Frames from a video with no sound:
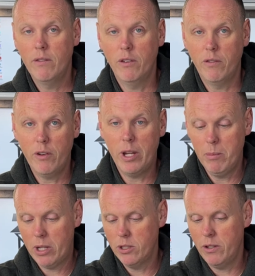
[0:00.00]
for free
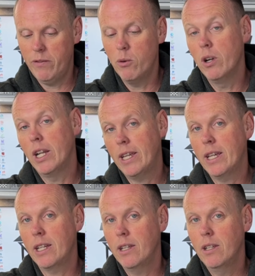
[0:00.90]
because you're
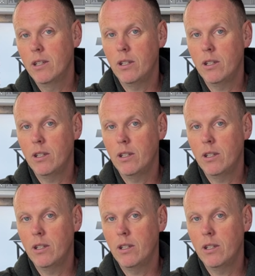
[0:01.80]
4-linking,